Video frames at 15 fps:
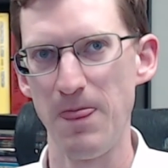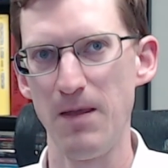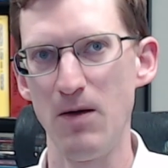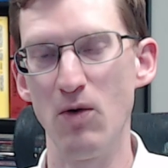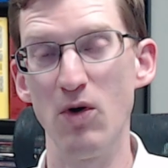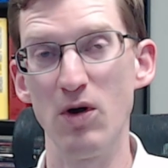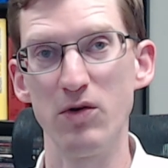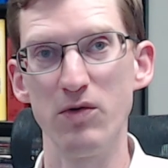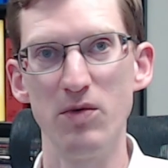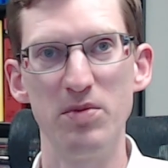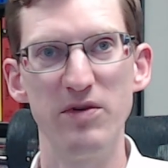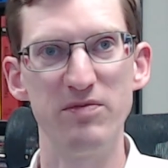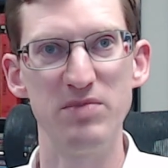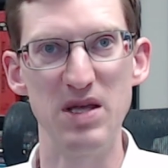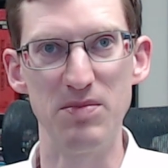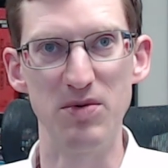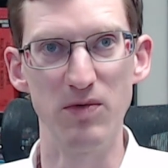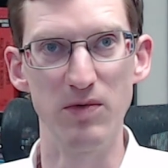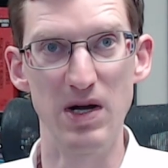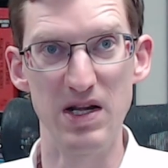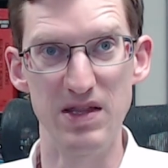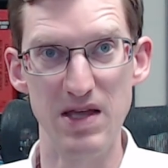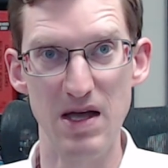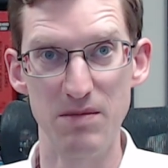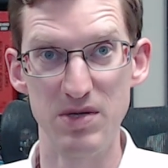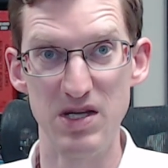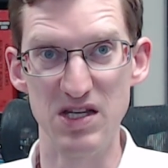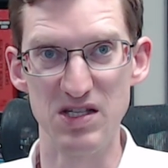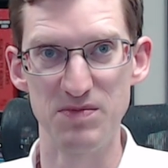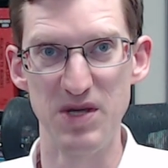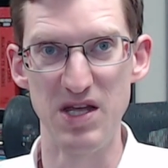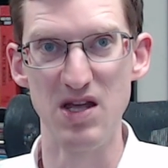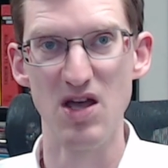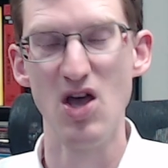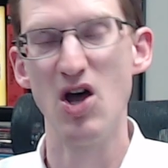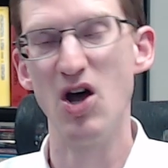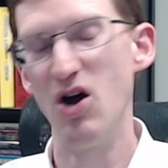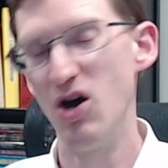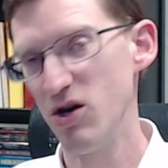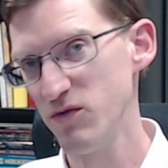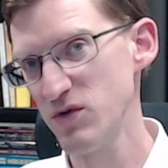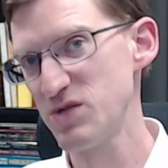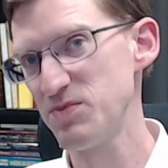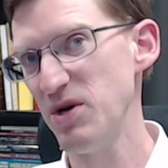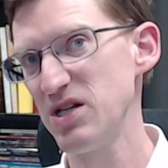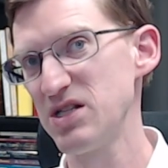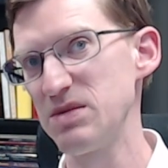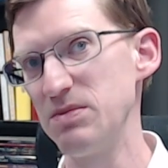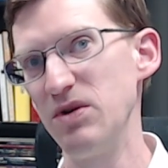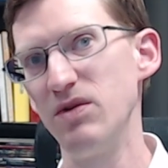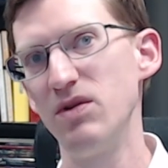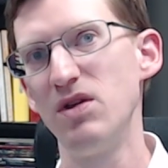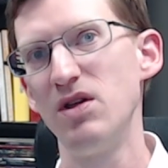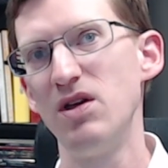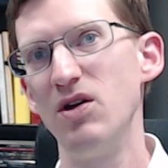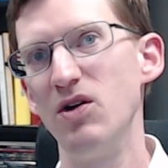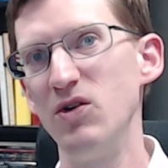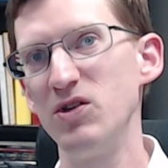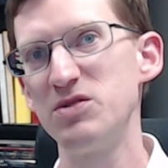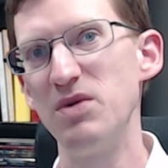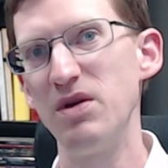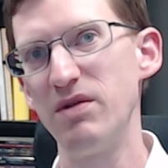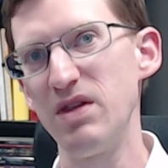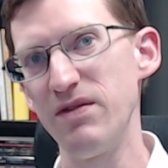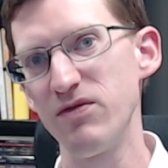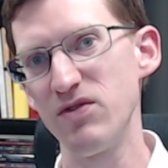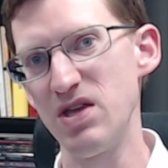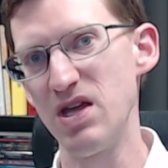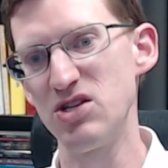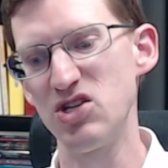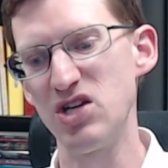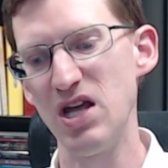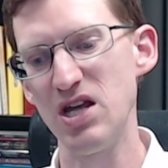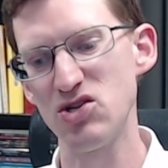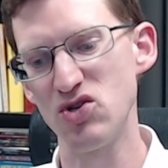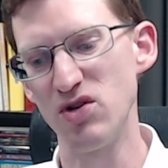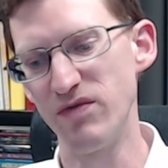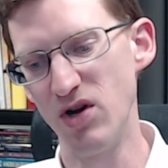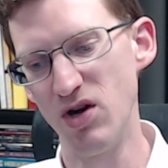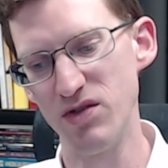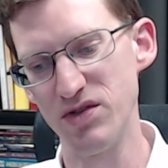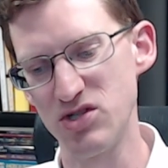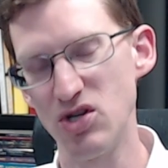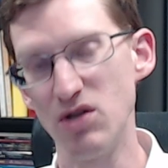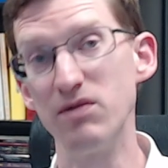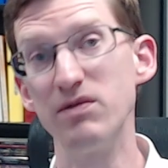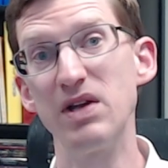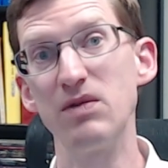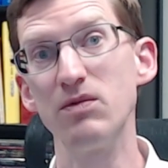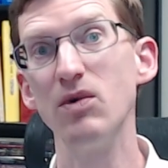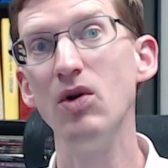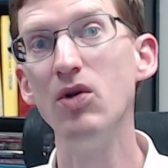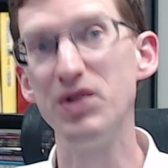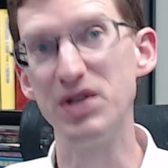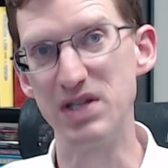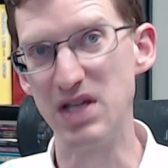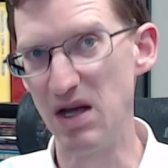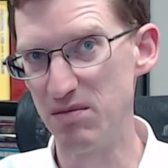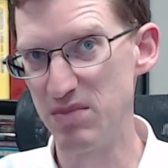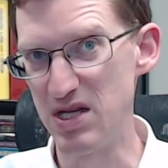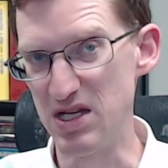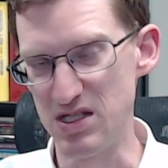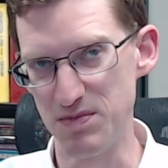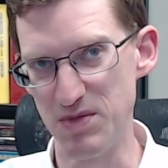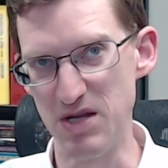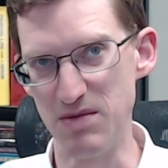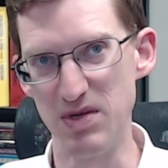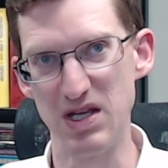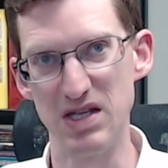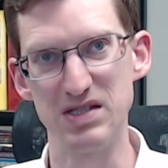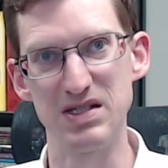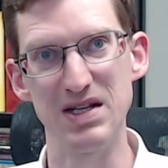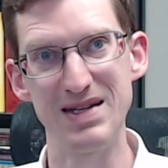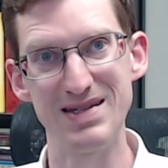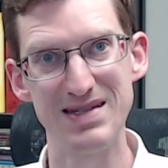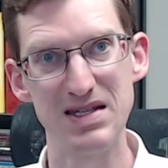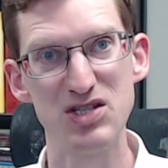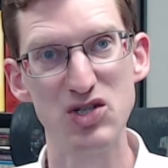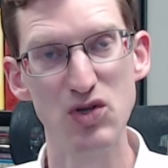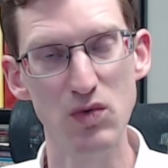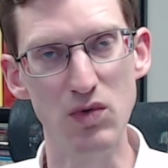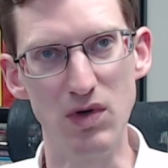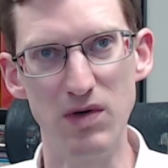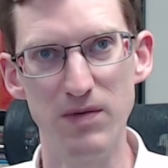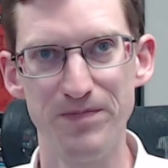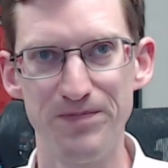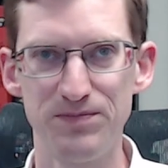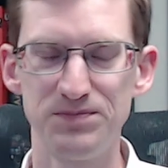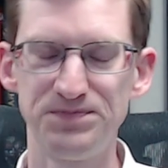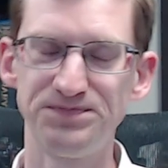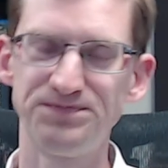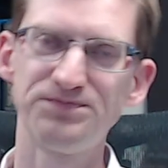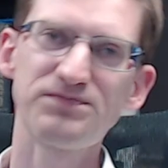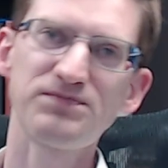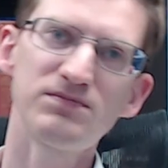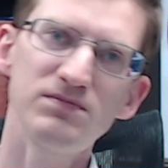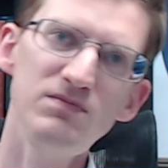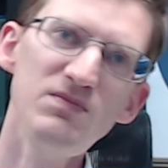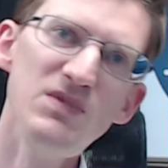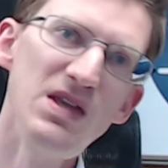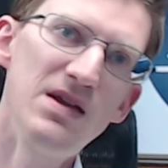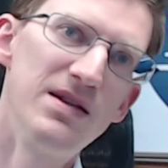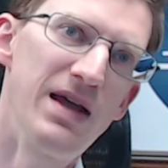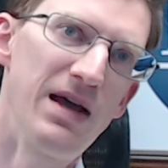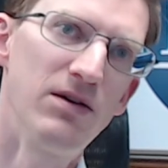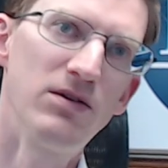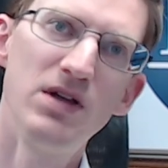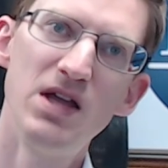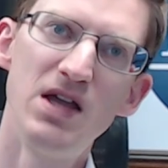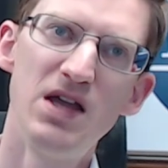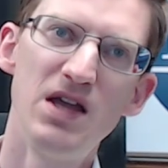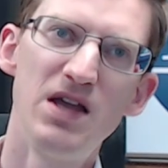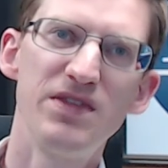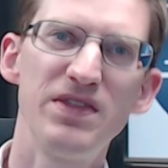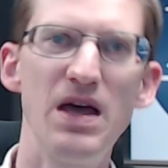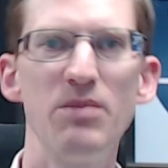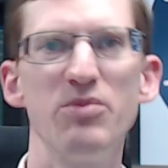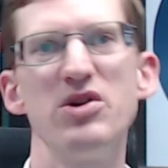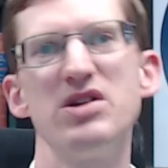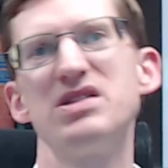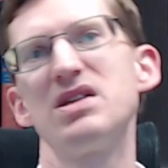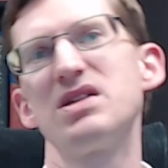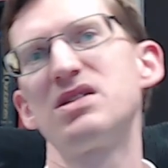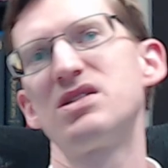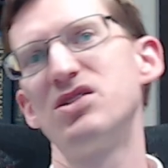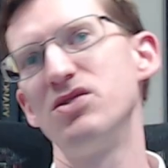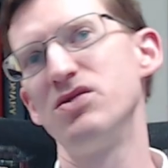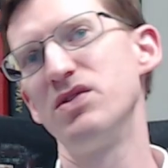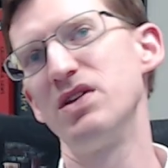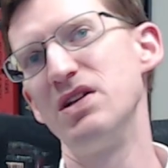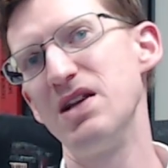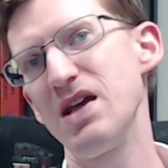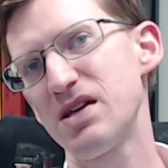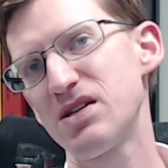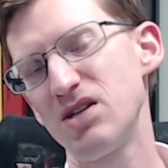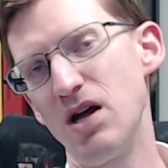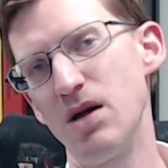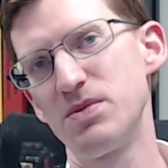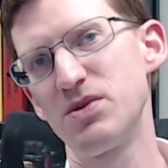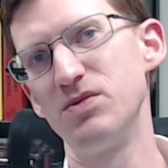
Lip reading: or a group of people running that PSP are responsible ultimately for the education of all the children enrolled in that PSP because it is a school. Now, that brings us to the next option,